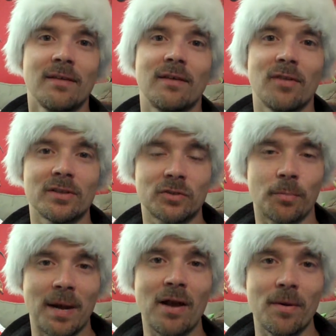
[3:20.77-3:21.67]
they've lost their
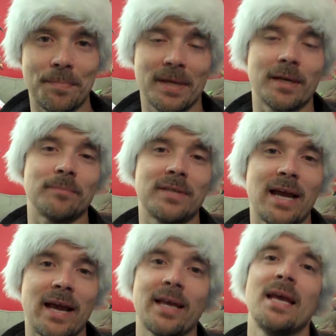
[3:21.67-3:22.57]
parent pickup
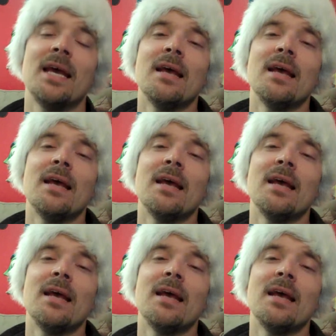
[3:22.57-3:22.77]
tag,